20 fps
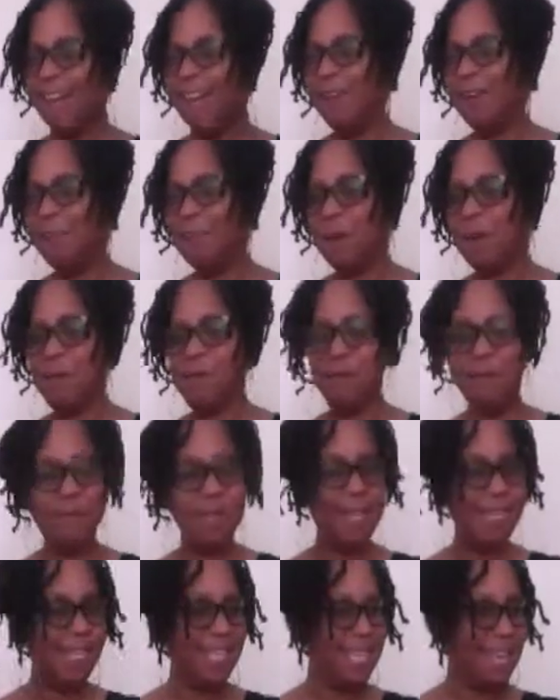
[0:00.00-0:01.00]
my
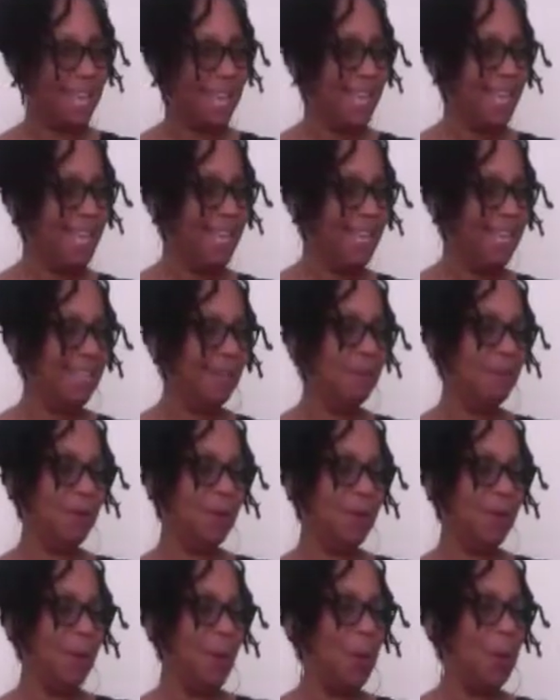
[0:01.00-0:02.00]
PJs
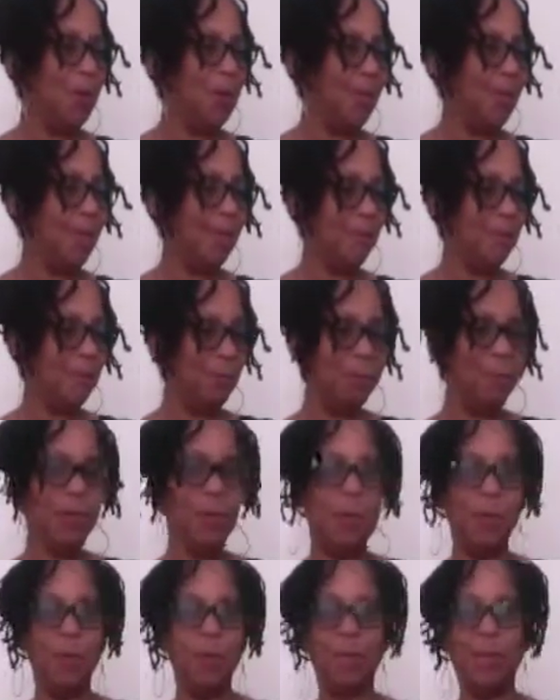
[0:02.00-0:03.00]
will go
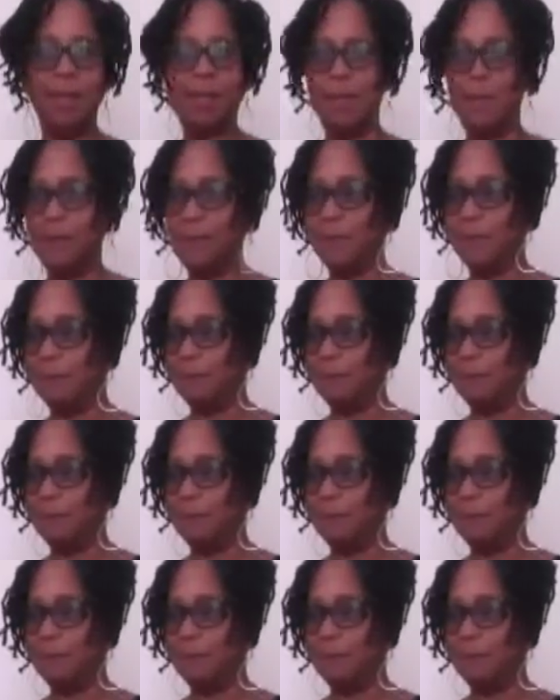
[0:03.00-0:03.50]
in here.